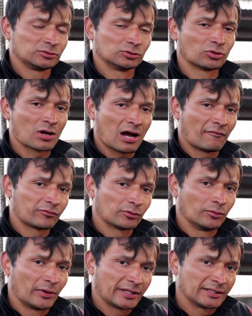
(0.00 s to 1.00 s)
You don't have
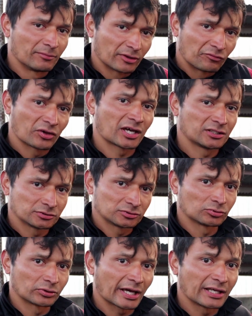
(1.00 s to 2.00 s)
to do any
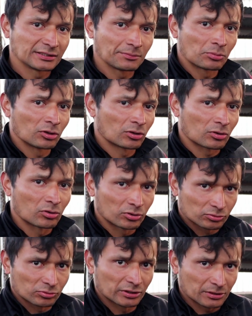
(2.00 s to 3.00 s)
modifications to the engine block
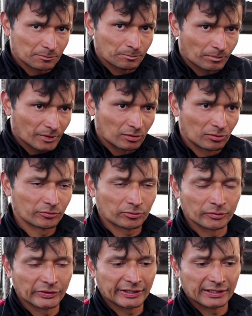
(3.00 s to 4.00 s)
or to the or
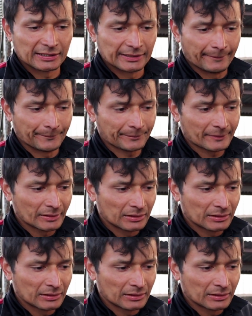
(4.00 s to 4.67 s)
to the um,